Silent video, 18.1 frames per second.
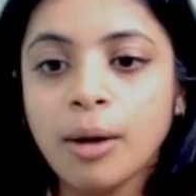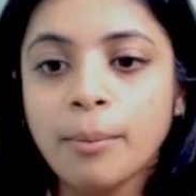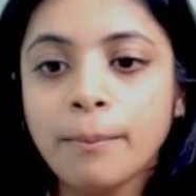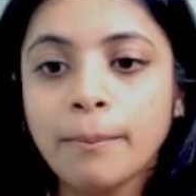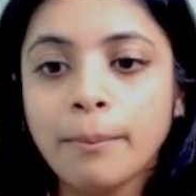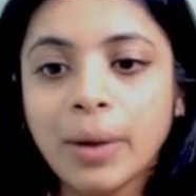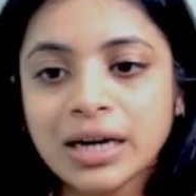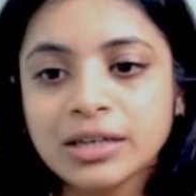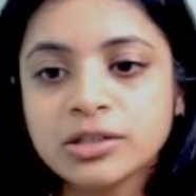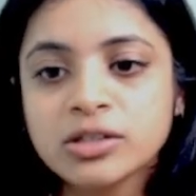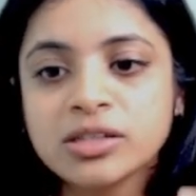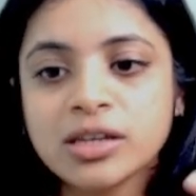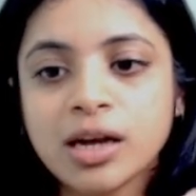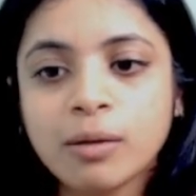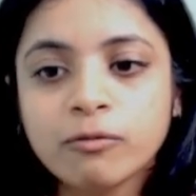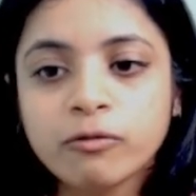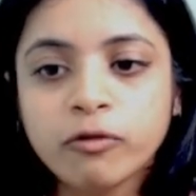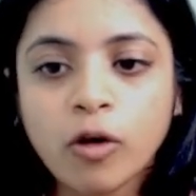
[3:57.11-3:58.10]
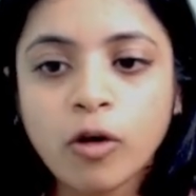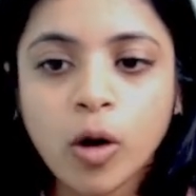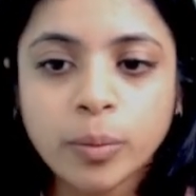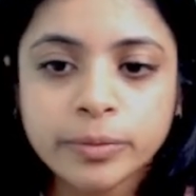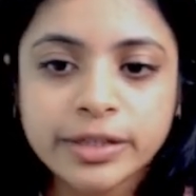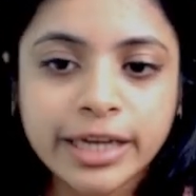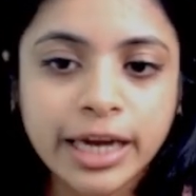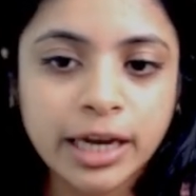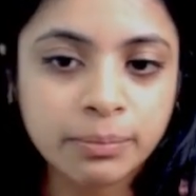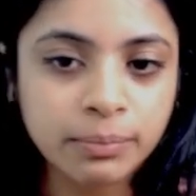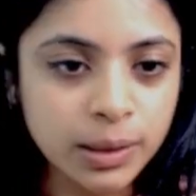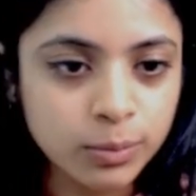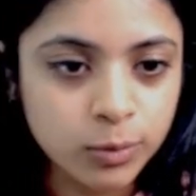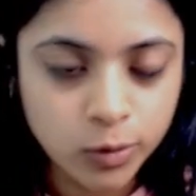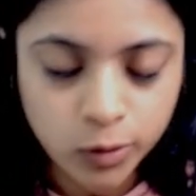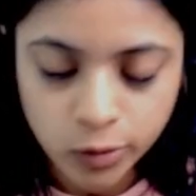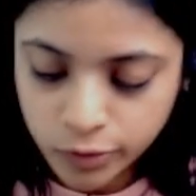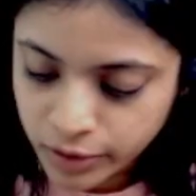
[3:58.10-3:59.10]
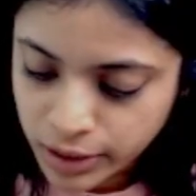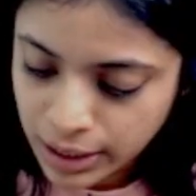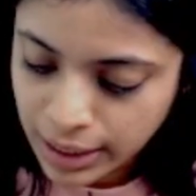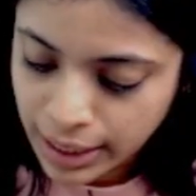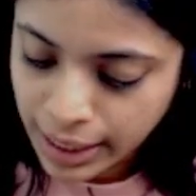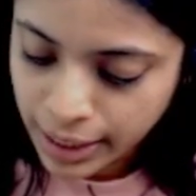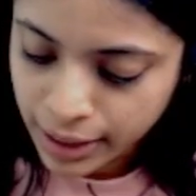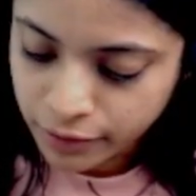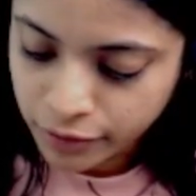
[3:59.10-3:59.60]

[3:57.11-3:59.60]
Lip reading: But some forms can be moved, like for